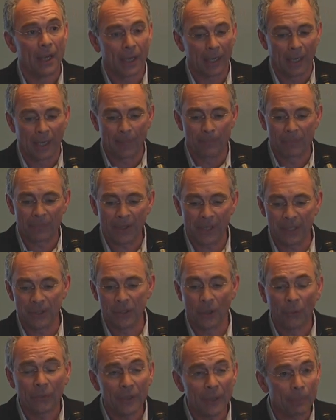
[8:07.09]
and
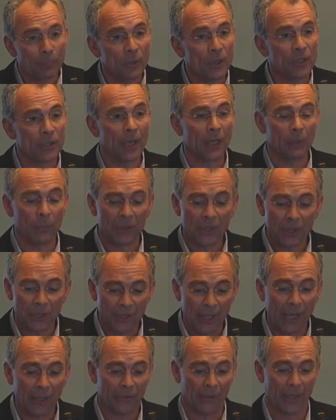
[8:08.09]
you only appreciate it when it's
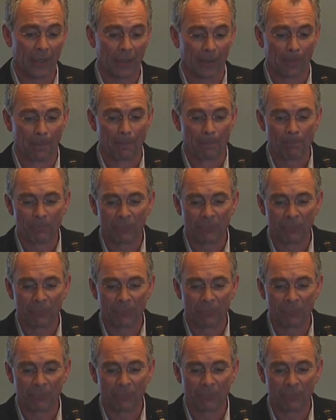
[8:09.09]
not there.